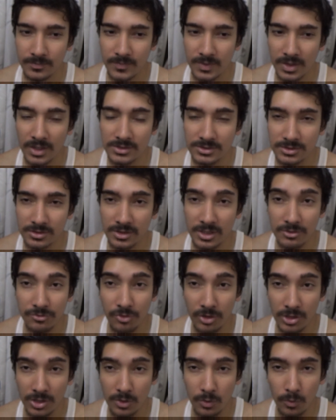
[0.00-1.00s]
yesterday
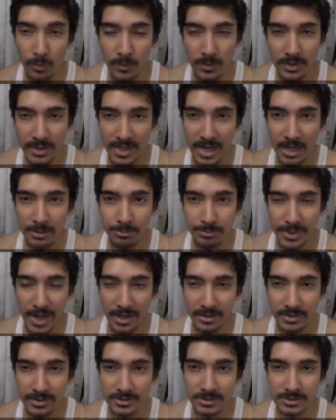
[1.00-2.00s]
for the whole day I
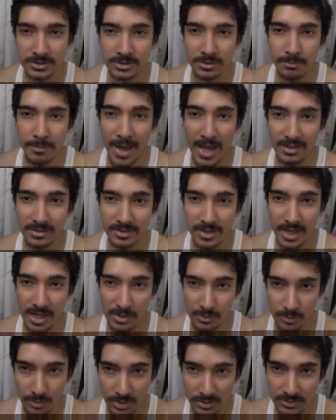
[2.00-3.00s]
practiced math
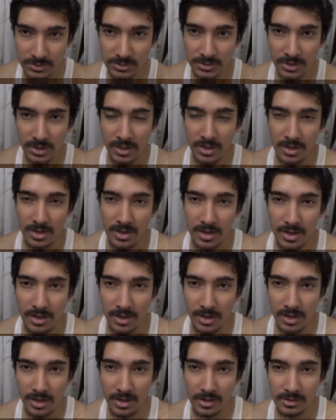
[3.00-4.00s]
calculus,
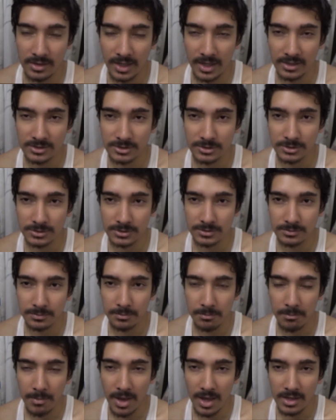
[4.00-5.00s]
and as
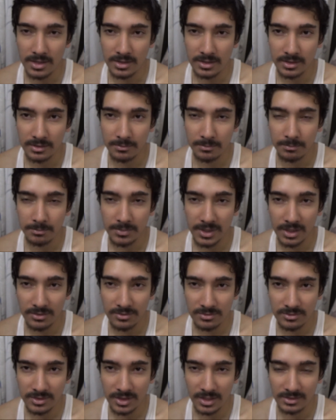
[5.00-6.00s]
my
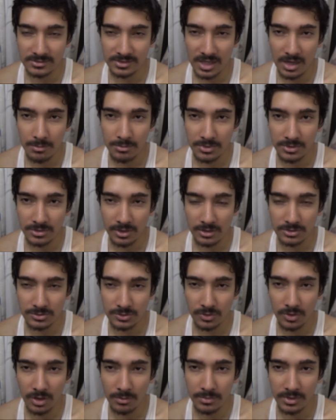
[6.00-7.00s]
BSc exam is also
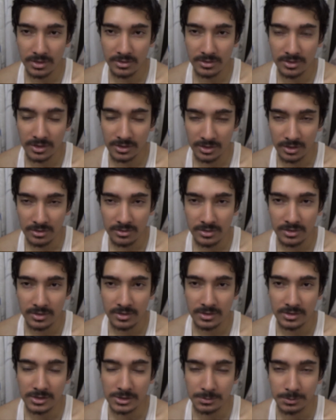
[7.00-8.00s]
coming nearer,
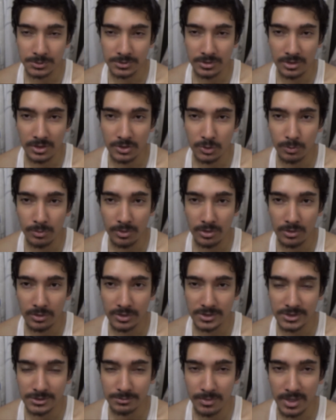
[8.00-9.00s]
especially tomorrow
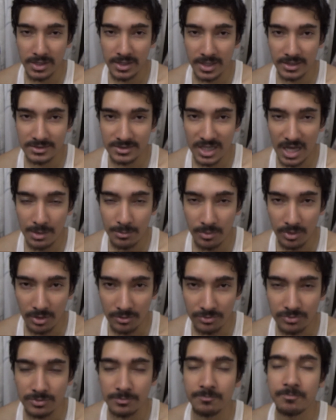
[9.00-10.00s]
is my exam
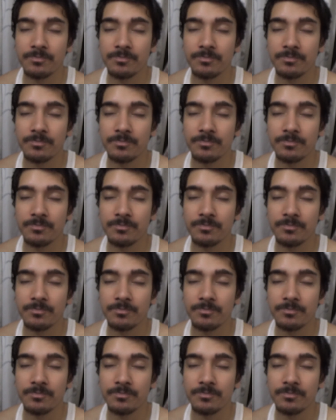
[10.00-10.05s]
of